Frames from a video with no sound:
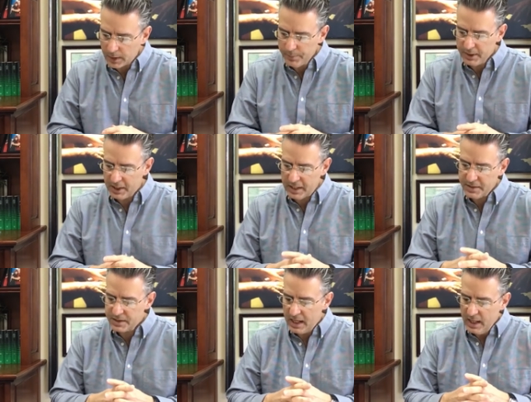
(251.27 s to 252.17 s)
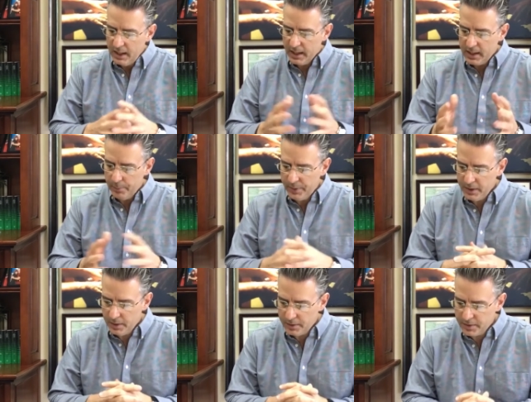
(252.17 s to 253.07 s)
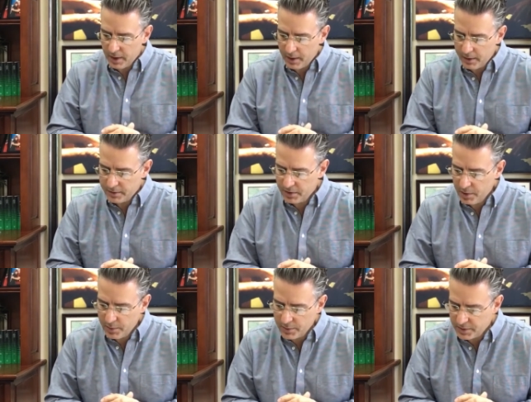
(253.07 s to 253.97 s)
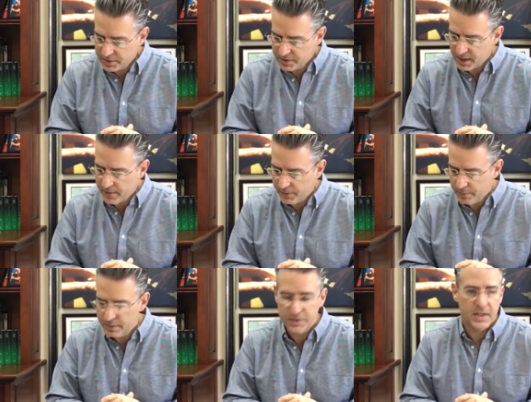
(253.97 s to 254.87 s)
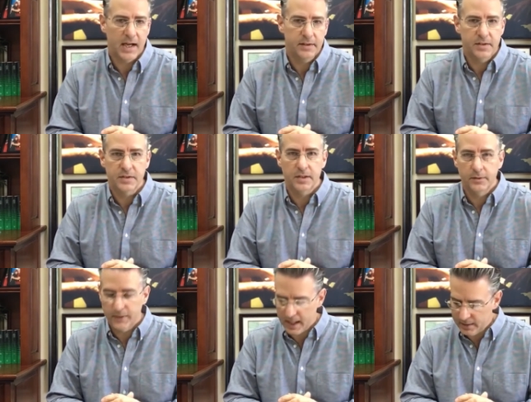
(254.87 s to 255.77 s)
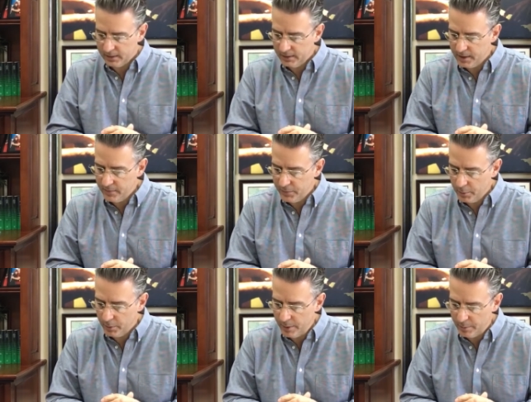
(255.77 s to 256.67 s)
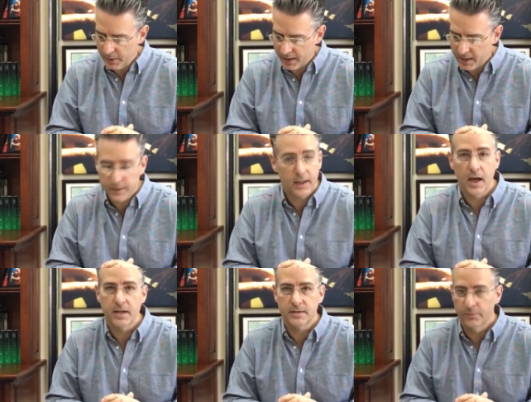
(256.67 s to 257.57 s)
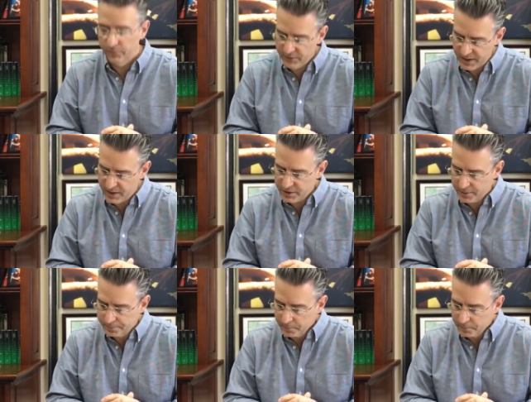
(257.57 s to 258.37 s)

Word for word: because he appeared uh, to seven beside the Sea of Galilee, if you remember that. They ate some fish.